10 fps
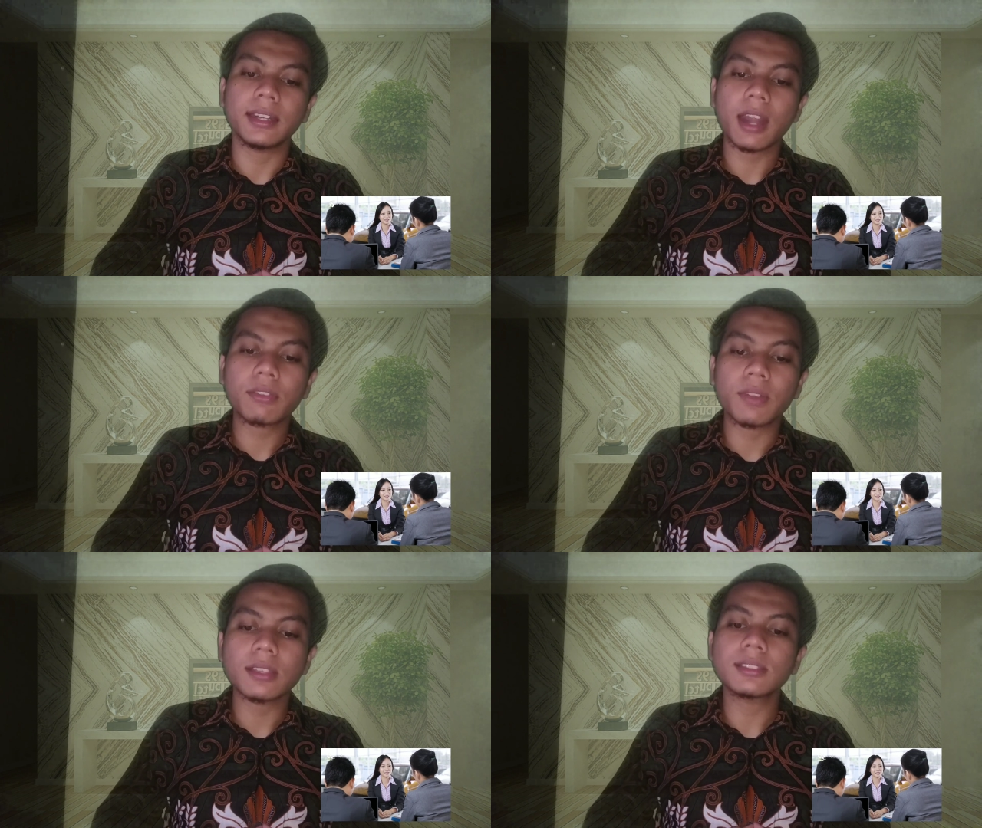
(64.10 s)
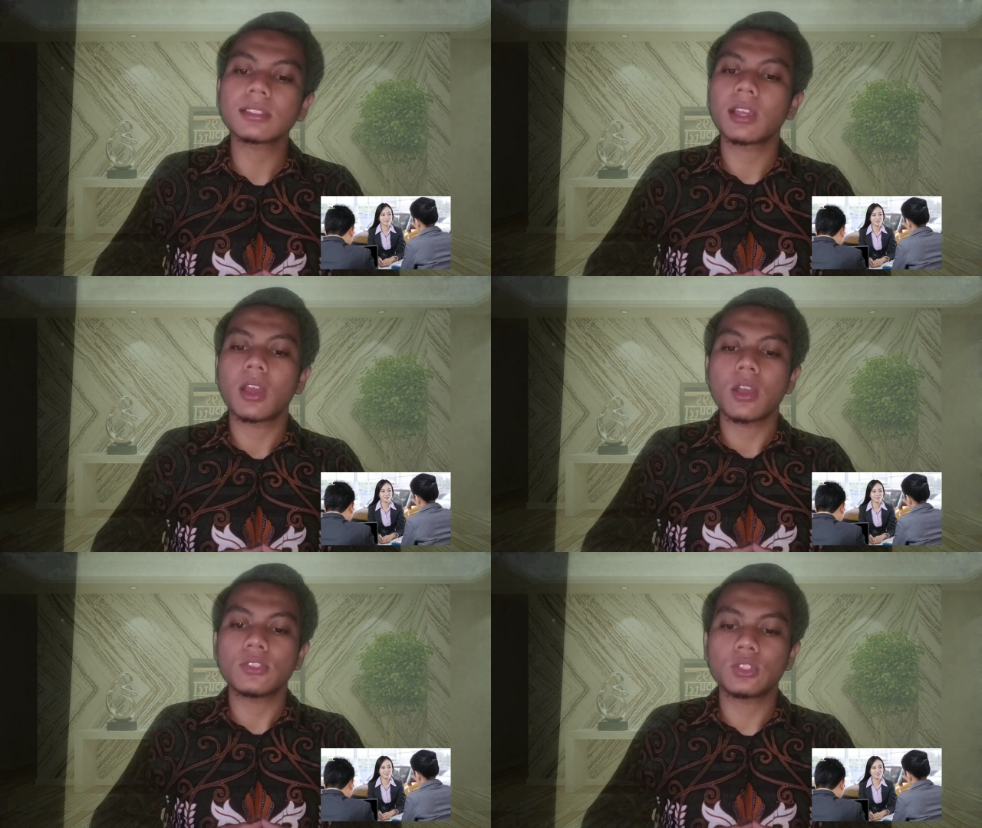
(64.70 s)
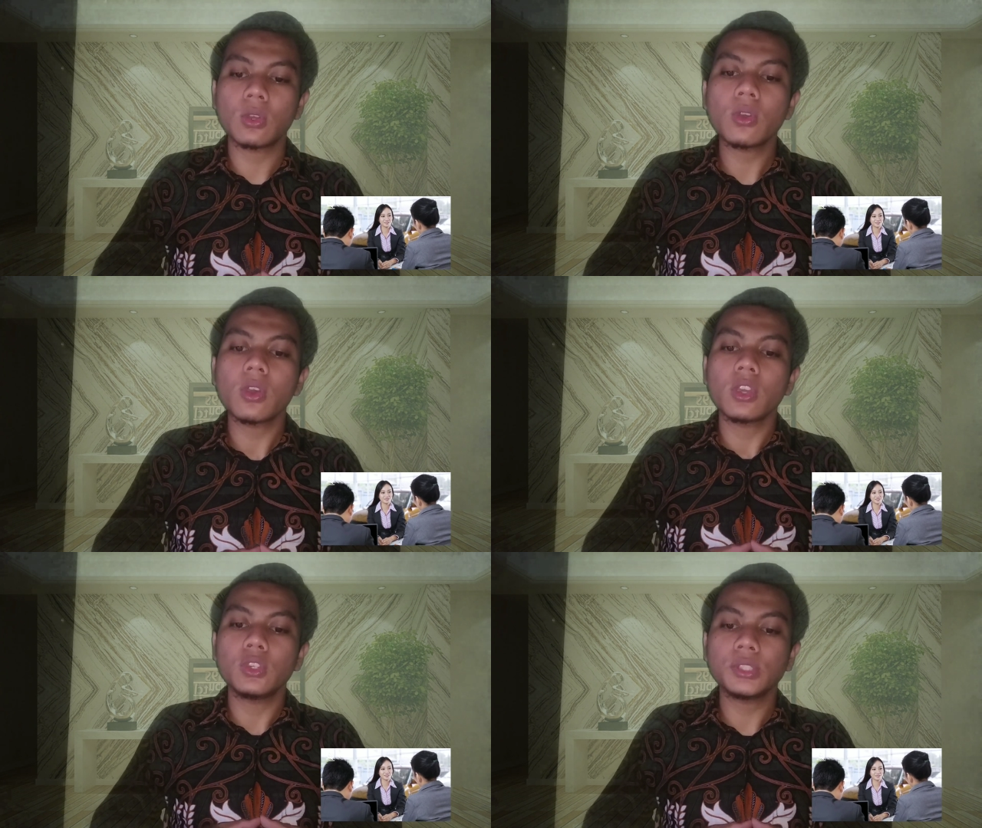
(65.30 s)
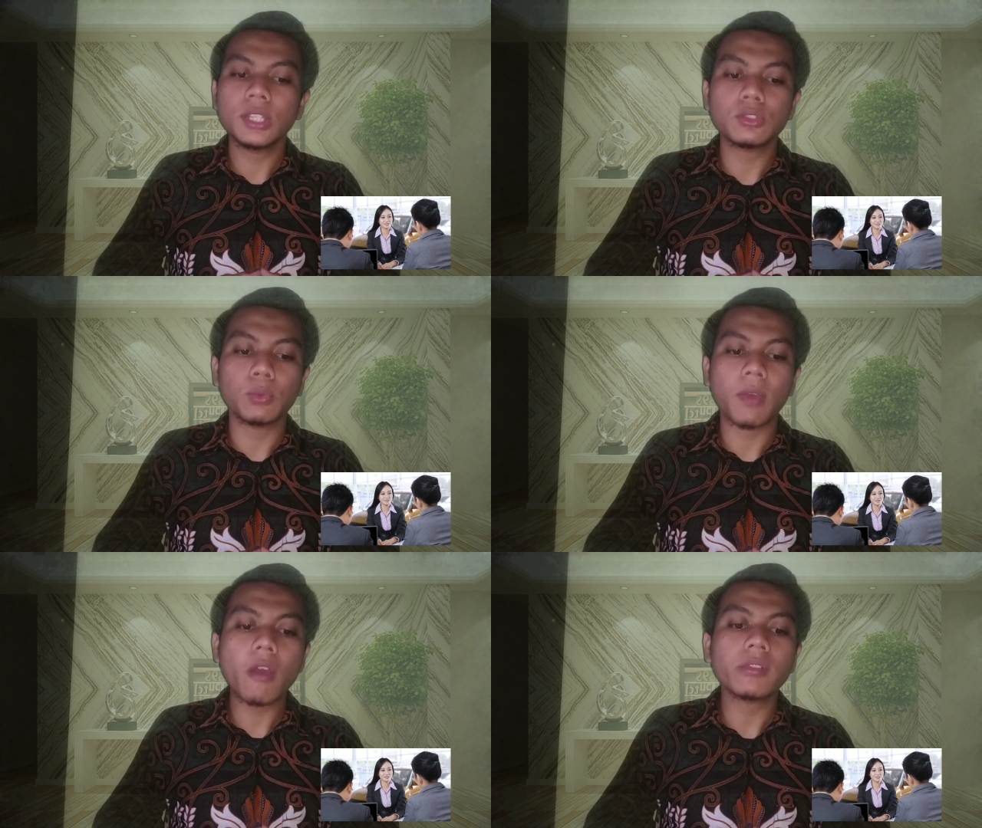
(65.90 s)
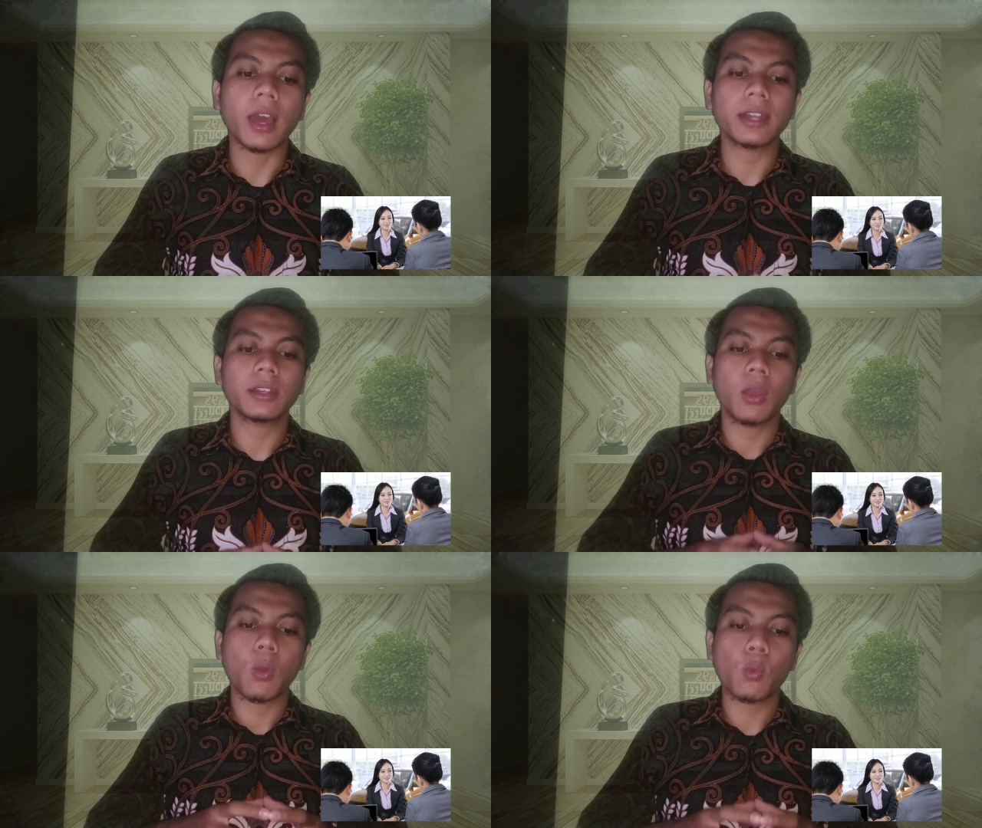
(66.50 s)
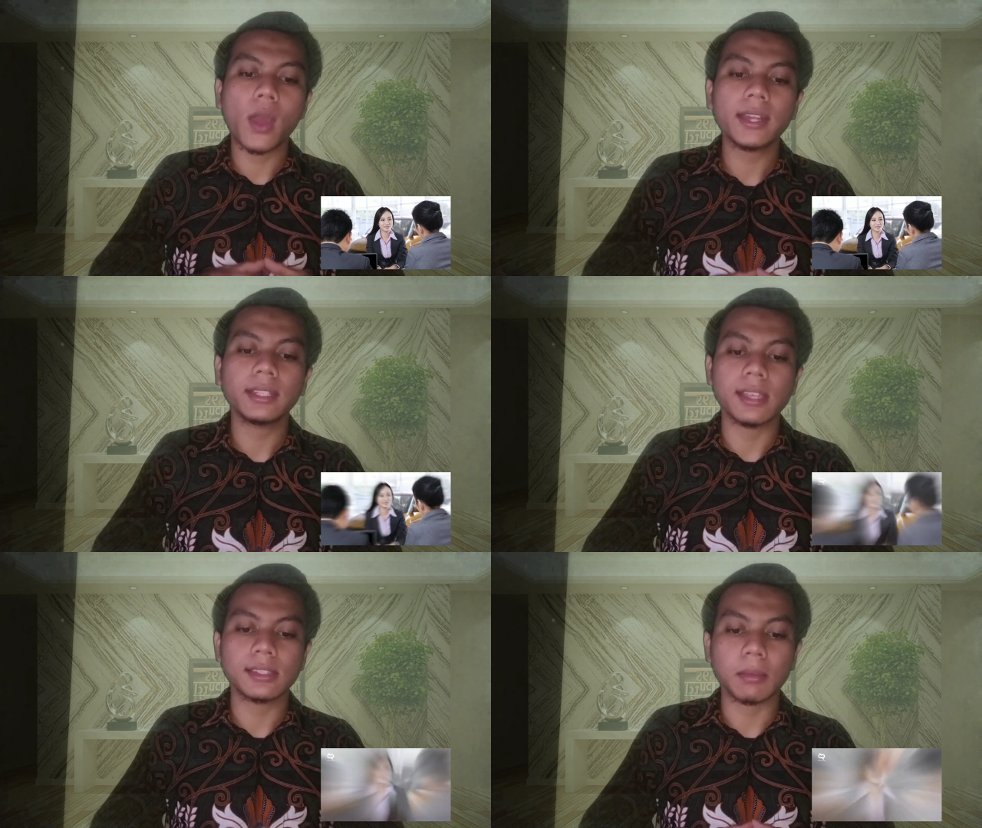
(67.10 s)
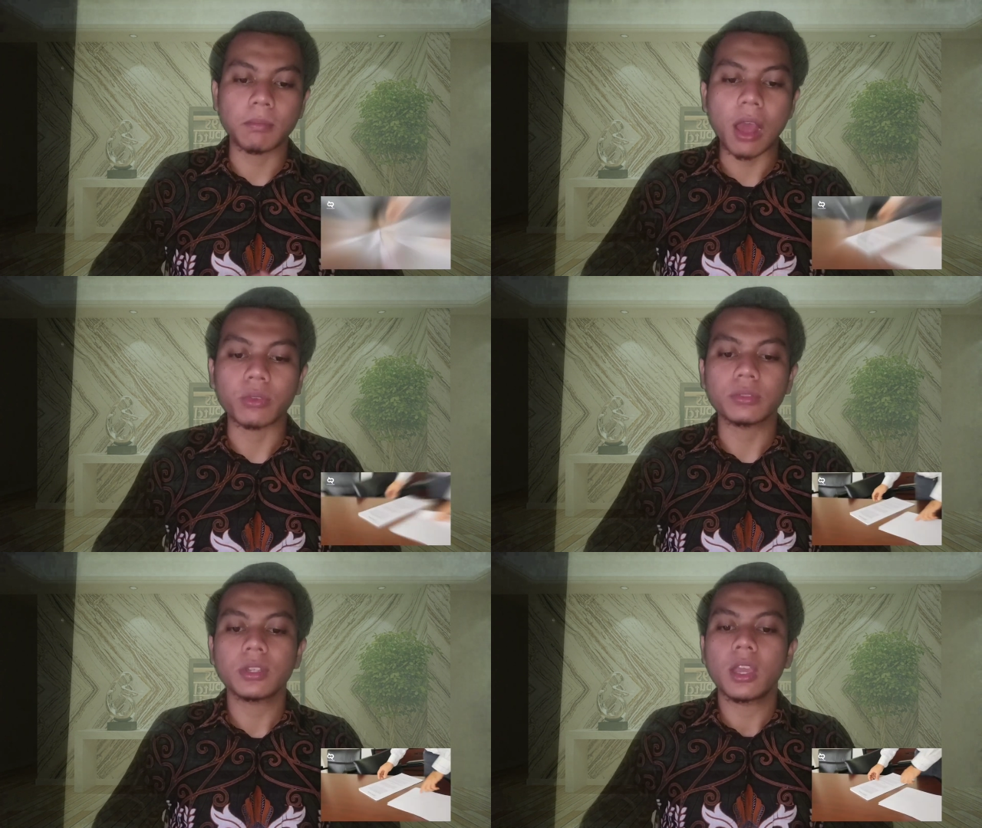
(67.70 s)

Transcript: nervous, so you need to find out what it is about.